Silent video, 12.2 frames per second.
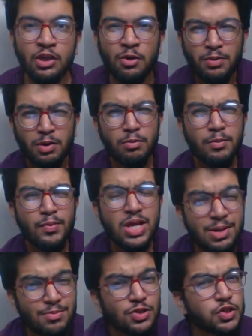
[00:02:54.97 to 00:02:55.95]
You're
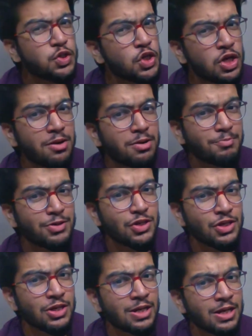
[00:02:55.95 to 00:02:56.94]
probably able to hear
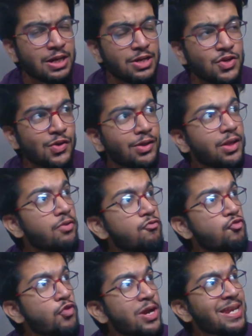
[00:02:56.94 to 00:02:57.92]
me, you heard that
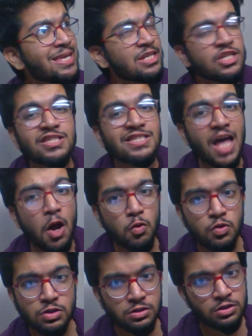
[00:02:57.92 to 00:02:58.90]
raining
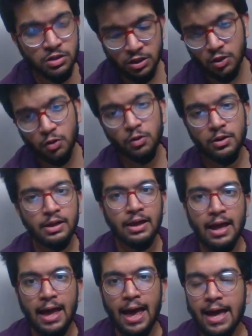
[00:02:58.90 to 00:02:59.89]
sounds too,
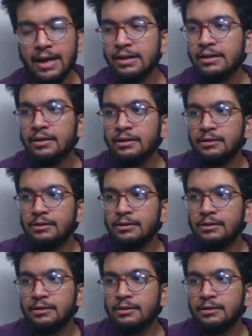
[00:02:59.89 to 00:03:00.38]
and